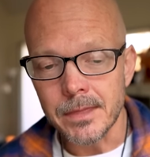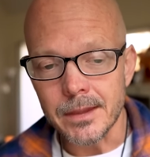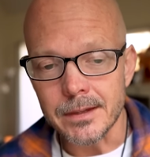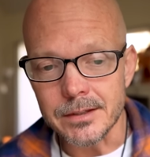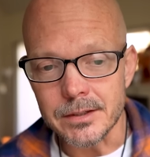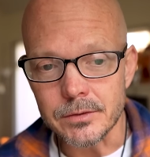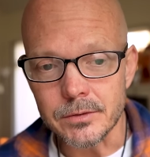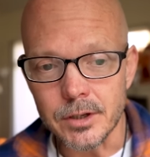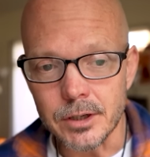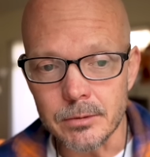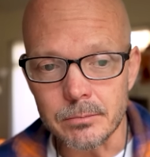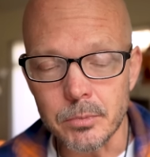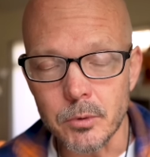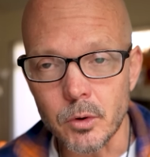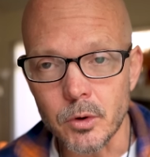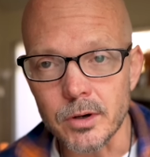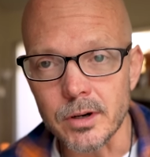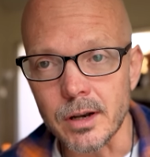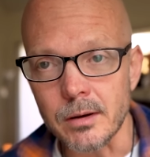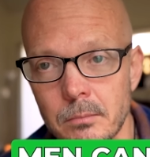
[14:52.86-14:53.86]
This is very
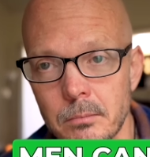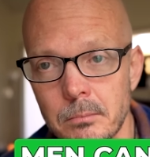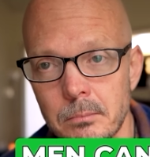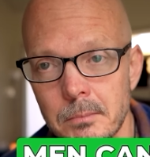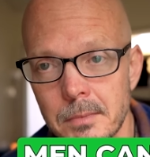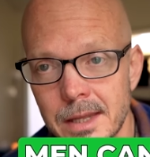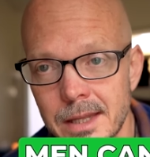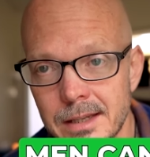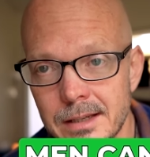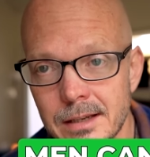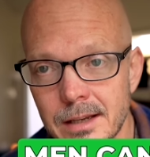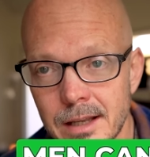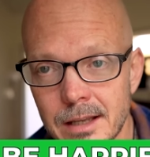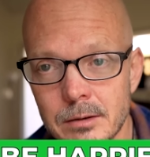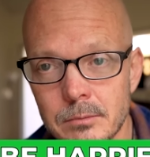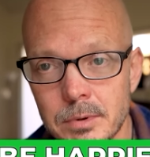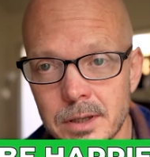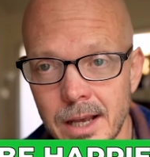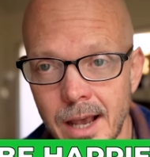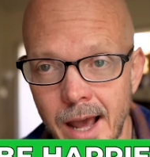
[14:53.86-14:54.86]
important. Men
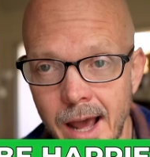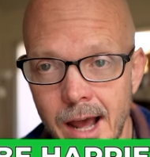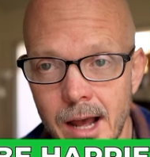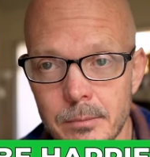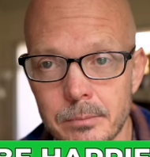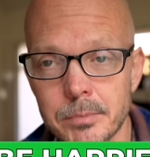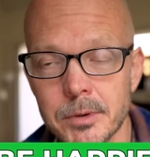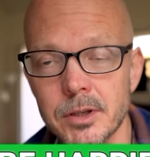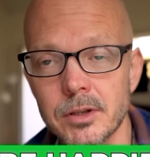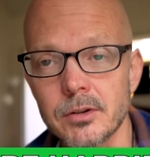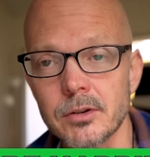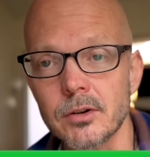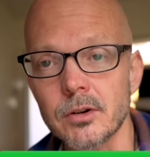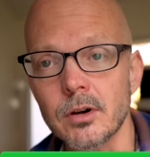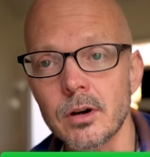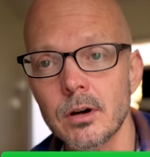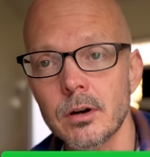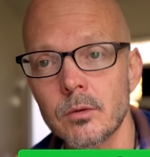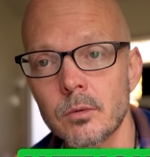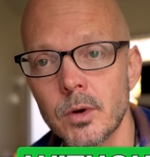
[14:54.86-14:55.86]
can be
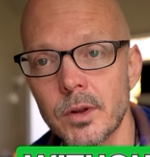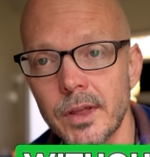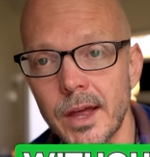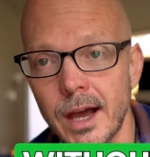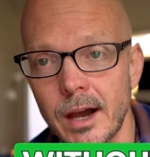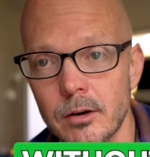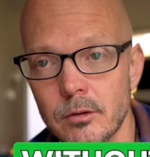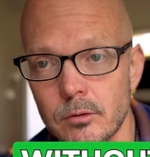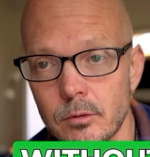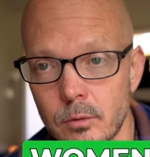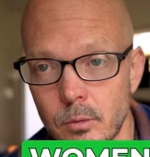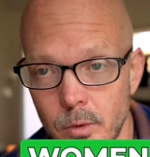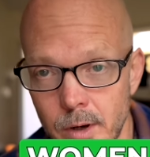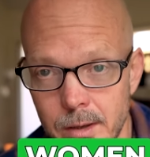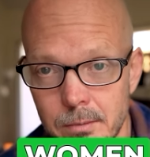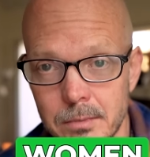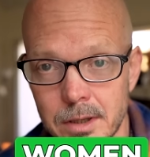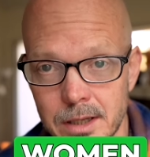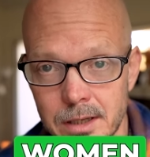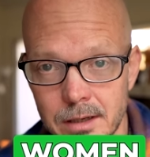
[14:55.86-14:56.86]
happier without
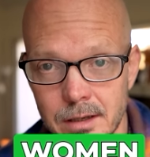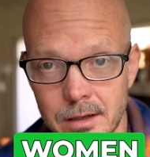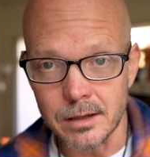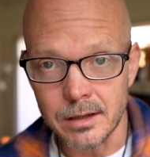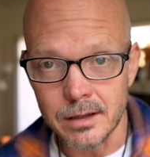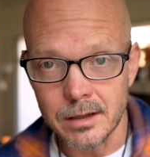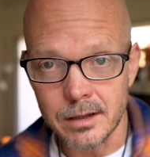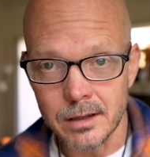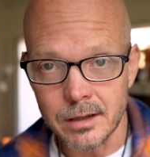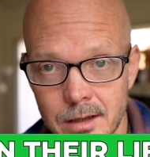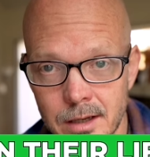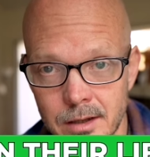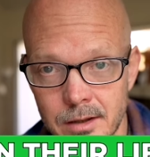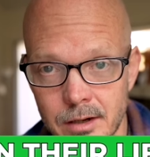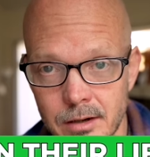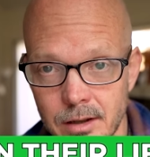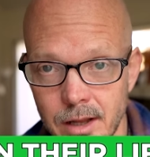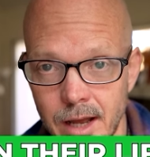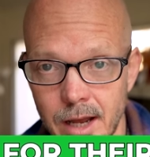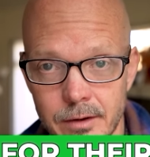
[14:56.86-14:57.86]
women in
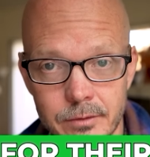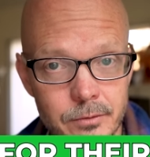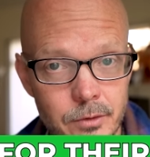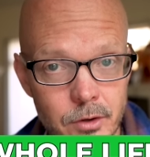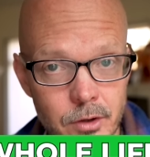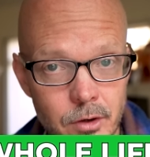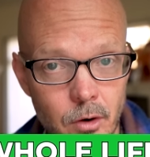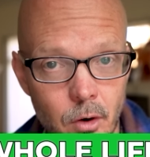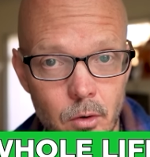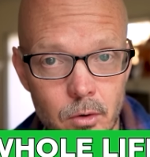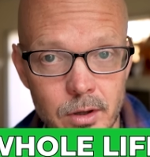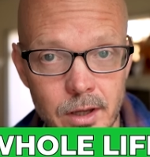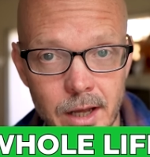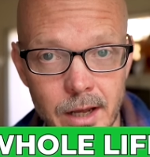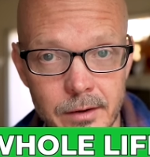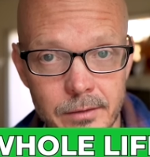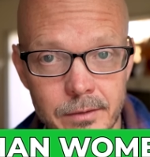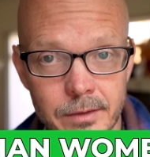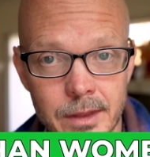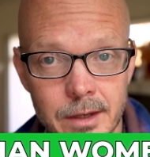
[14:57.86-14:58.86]
their life for their whole
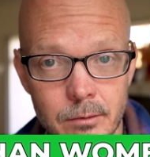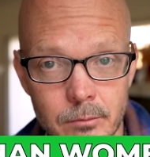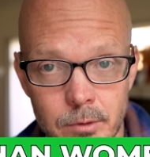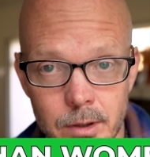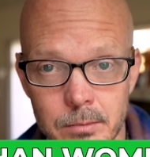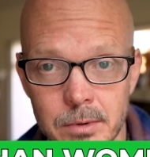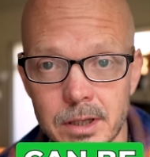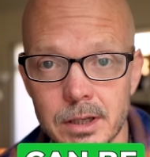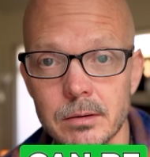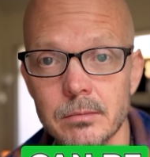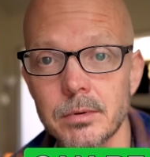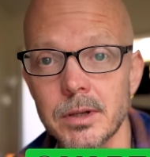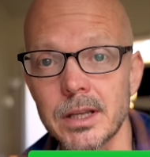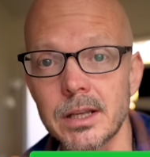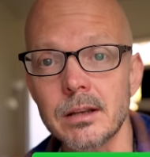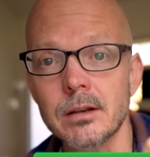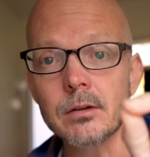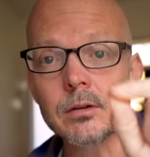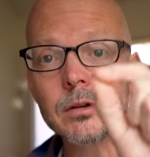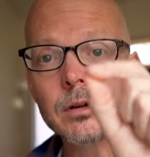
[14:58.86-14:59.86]
life than women can
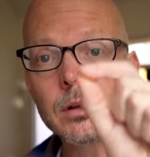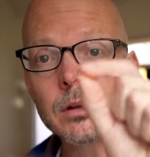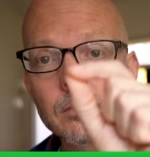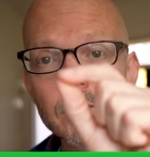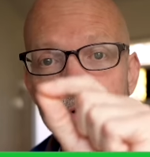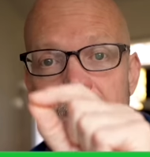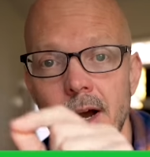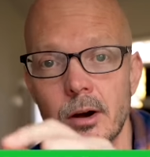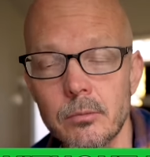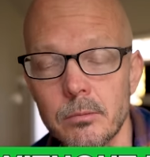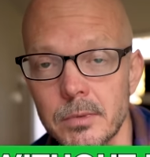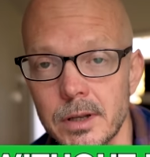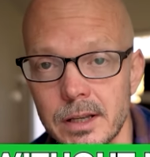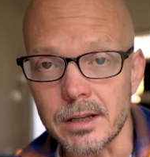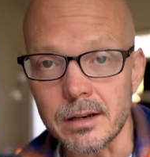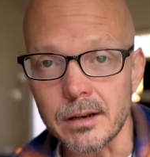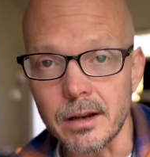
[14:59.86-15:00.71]
be without men.